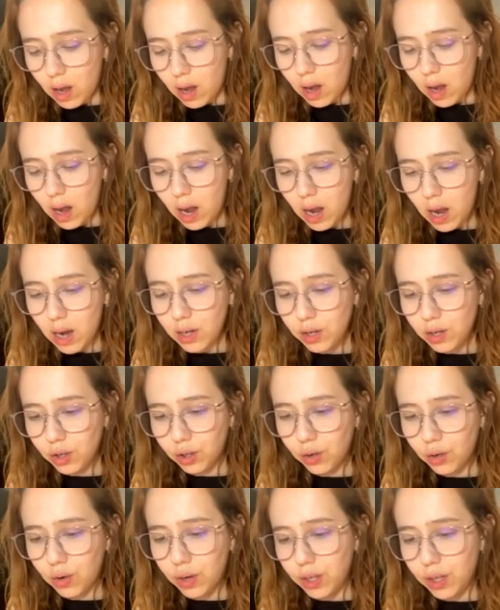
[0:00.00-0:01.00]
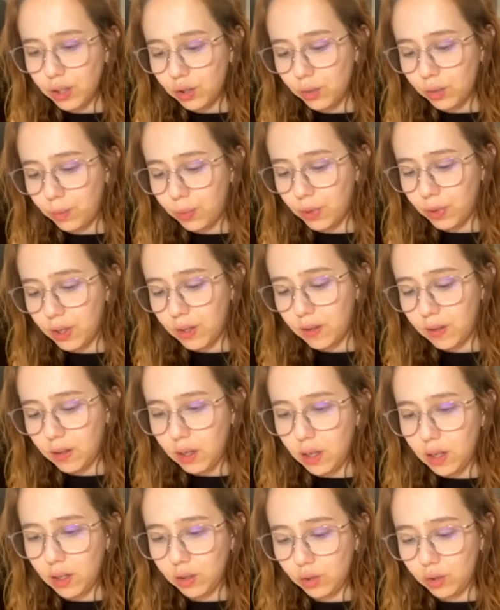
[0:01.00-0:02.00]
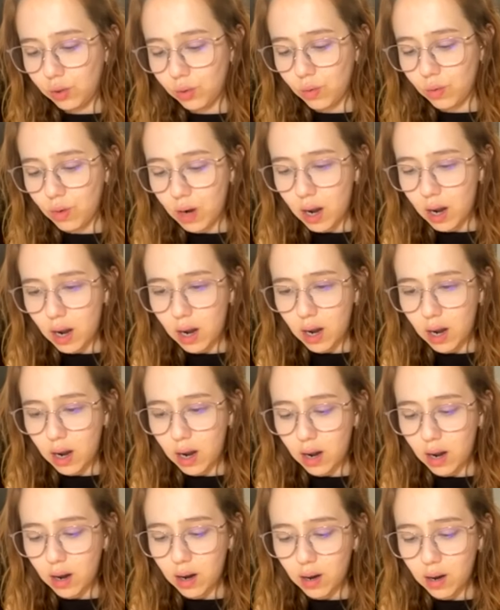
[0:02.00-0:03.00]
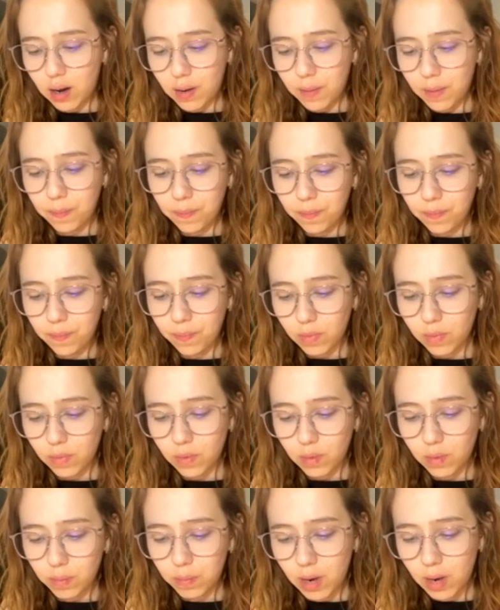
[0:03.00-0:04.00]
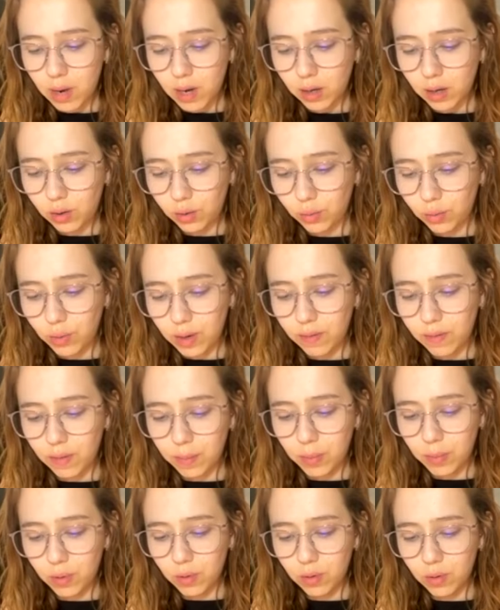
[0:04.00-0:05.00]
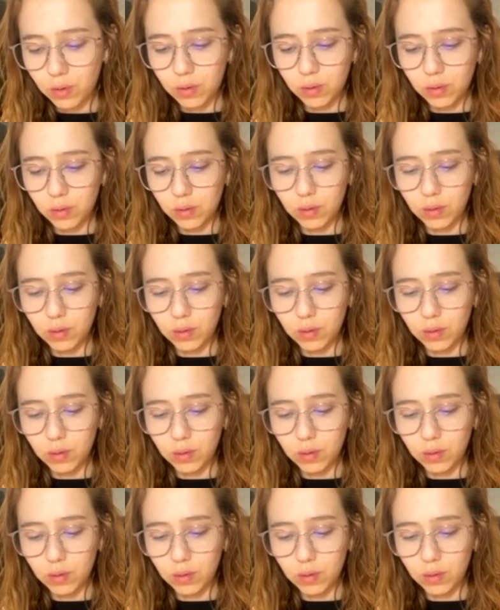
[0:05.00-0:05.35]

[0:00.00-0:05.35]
and you're going to put it into a microwavable